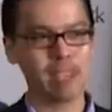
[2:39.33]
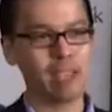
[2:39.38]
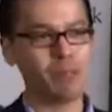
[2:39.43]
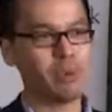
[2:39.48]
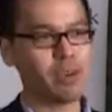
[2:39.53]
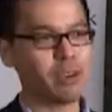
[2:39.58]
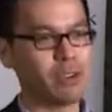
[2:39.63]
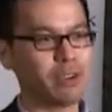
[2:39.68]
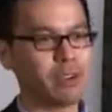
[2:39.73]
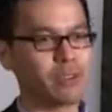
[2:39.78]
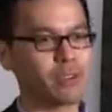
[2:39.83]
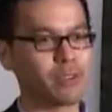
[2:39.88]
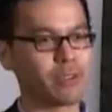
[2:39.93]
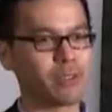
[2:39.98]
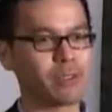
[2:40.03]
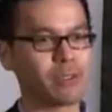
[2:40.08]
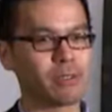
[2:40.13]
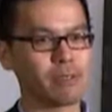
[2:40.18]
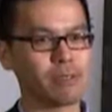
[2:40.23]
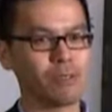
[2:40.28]
Think about
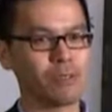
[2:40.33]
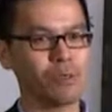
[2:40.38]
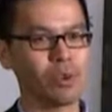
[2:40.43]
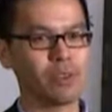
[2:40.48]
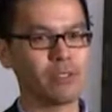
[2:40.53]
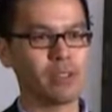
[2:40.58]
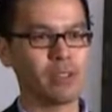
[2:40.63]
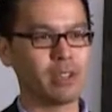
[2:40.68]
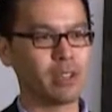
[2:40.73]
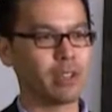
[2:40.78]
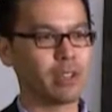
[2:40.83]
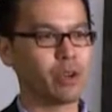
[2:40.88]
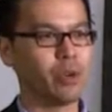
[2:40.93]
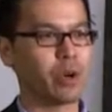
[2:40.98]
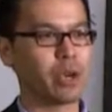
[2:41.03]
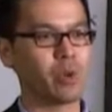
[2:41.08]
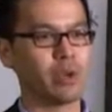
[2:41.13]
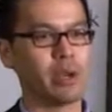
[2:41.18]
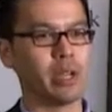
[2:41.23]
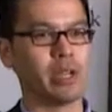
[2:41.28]
what is a little
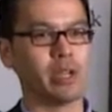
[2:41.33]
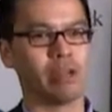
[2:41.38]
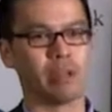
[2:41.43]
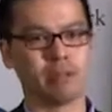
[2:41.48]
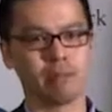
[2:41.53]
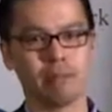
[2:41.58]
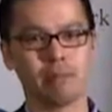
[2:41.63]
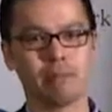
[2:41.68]
quick win?